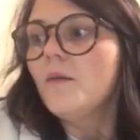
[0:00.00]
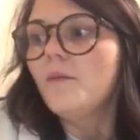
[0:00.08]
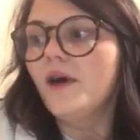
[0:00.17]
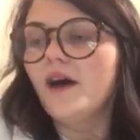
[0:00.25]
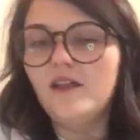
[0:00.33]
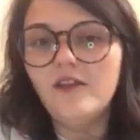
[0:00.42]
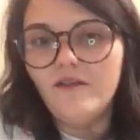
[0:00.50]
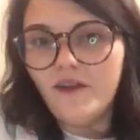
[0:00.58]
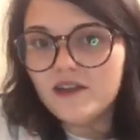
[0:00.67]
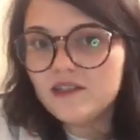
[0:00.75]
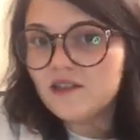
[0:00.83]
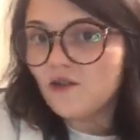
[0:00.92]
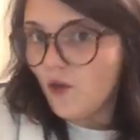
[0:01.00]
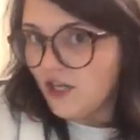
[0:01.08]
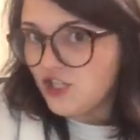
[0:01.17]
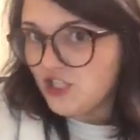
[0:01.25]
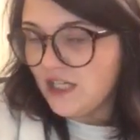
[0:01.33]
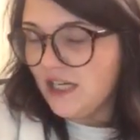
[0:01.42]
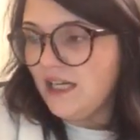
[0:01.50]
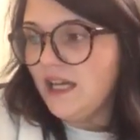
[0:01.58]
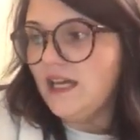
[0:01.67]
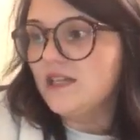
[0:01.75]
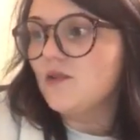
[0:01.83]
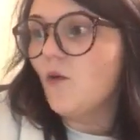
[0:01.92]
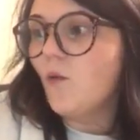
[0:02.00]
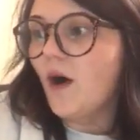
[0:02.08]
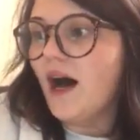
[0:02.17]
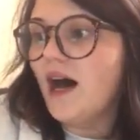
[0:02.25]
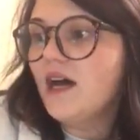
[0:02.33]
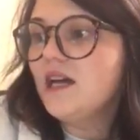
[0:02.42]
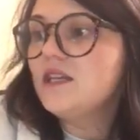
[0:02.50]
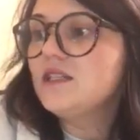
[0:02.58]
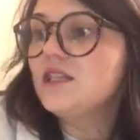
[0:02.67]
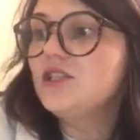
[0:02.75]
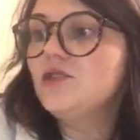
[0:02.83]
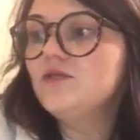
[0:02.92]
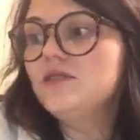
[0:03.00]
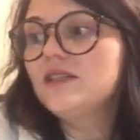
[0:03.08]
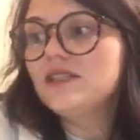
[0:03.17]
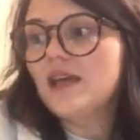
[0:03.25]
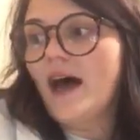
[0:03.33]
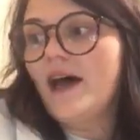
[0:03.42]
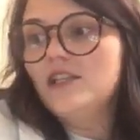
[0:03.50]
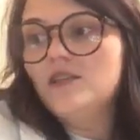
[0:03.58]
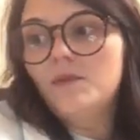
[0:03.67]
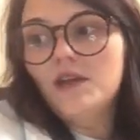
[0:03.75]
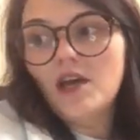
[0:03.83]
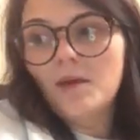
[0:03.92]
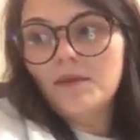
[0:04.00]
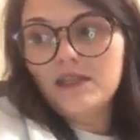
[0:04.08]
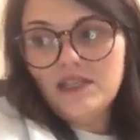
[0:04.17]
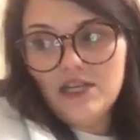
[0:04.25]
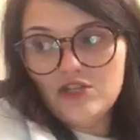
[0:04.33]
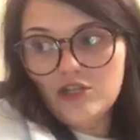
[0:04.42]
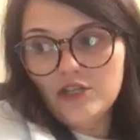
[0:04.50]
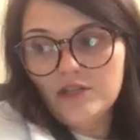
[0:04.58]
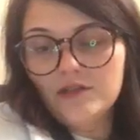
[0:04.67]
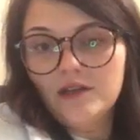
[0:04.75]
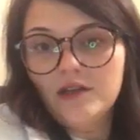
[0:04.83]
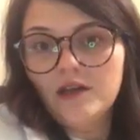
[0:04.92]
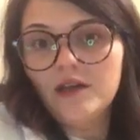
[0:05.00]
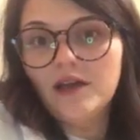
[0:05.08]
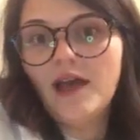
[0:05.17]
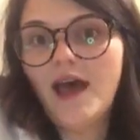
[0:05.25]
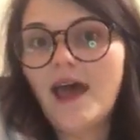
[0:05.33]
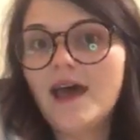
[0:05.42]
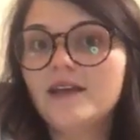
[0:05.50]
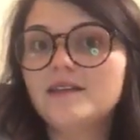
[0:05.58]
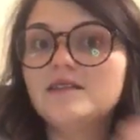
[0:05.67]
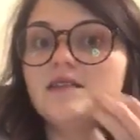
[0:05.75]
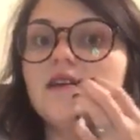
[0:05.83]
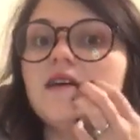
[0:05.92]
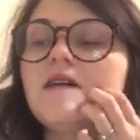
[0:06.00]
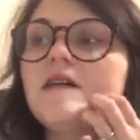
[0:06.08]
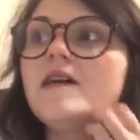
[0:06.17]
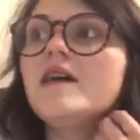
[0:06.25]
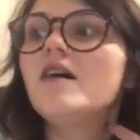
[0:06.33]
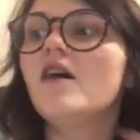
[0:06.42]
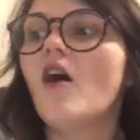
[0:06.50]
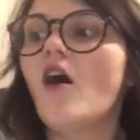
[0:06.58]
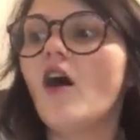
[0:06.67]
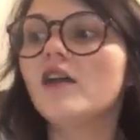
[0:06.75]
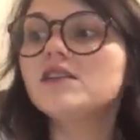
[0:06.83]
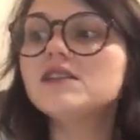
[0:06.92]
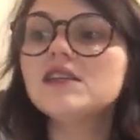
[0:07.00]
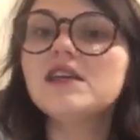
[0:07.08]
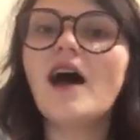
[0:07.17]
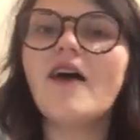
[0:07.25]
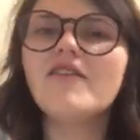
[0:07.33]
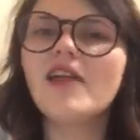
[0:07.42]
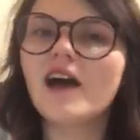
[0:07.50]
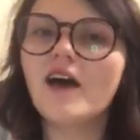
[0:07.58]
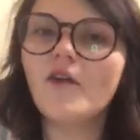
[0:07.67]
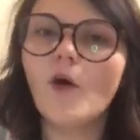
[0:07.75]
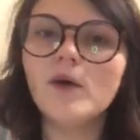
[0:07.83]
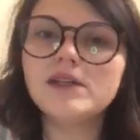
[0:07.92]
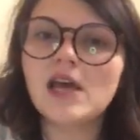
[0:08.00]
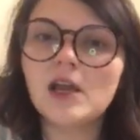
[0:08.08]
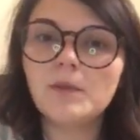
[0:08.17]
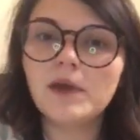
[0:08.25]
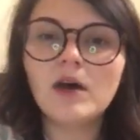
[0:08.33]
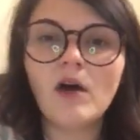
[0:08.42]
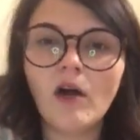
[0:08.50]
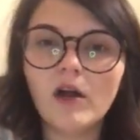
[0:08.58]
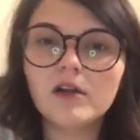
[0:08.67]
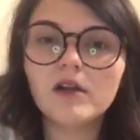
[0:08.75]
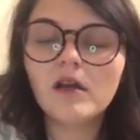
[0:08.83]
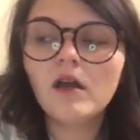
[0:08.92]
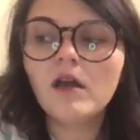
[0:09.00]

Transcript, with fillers: But the first question is, why did you decide to become a teacher? and honestly, I feel like I've always had a big heart